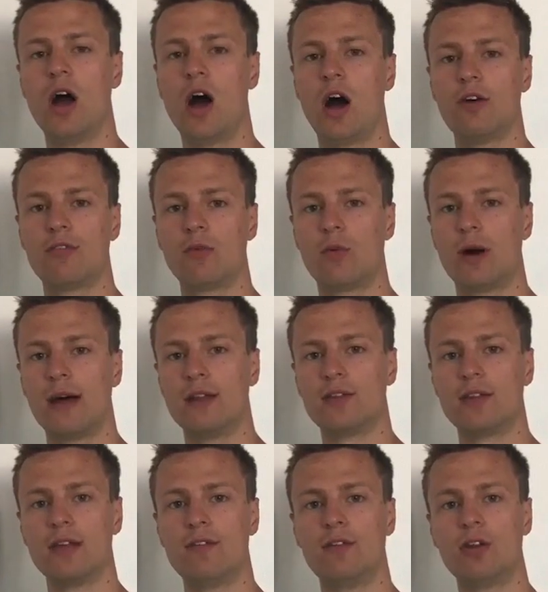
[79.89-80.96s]
Otherwise,
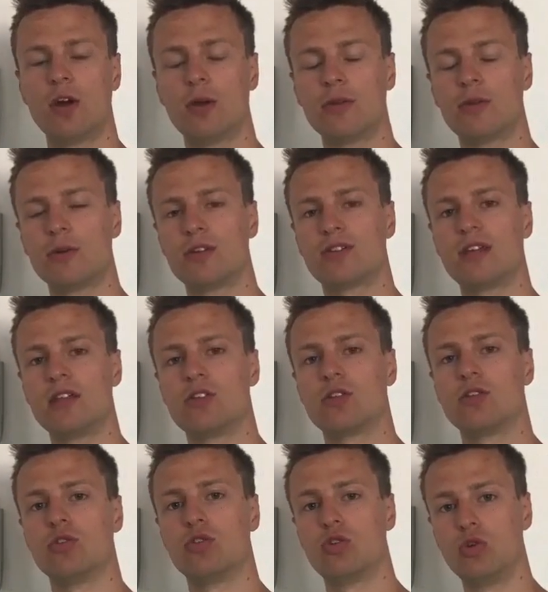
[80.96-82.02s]
if you go into
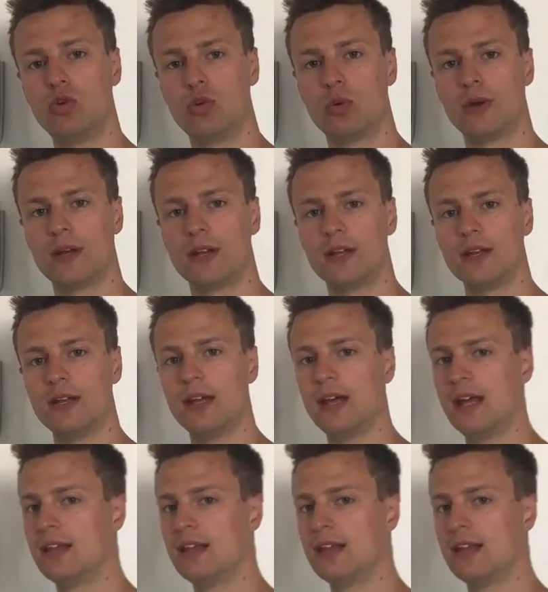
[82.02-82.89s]
extension too quickly,